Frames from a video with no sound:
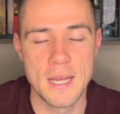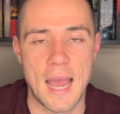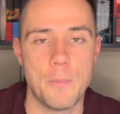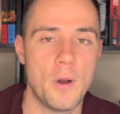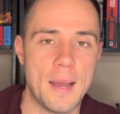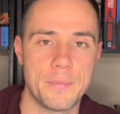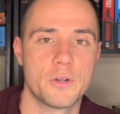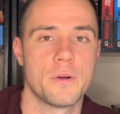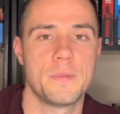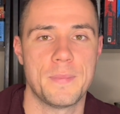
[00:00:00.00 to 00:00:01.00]
And what
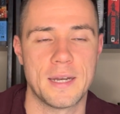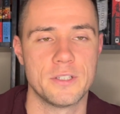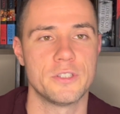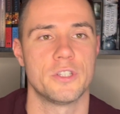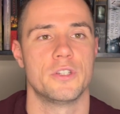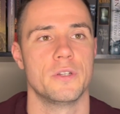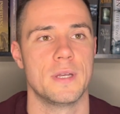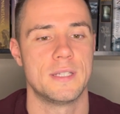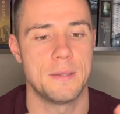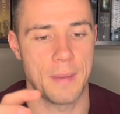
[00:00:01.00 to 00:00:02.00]
Abercrombie manages to do
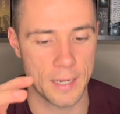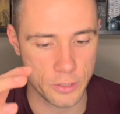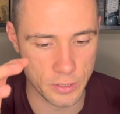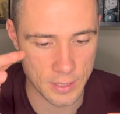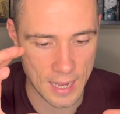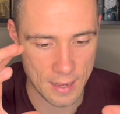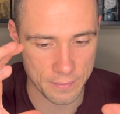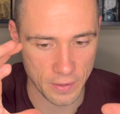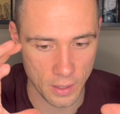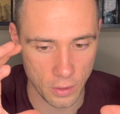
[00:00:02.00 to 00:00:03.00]
is he manages to have
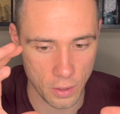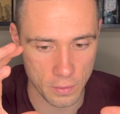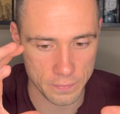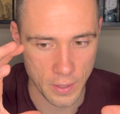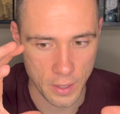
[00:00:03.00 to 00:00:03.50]
a lot of